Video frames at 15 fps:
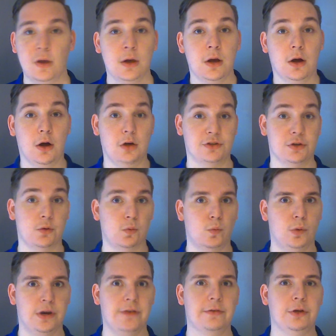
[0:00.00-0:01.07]
Also,
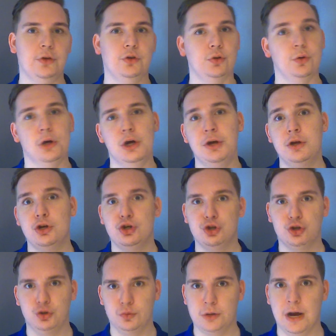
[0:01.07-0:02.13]
whatever you do,
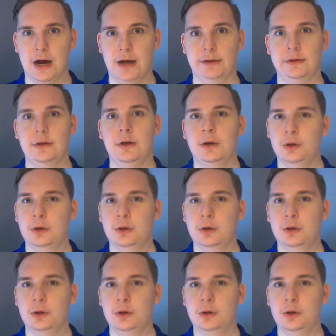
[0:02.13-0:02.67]
do not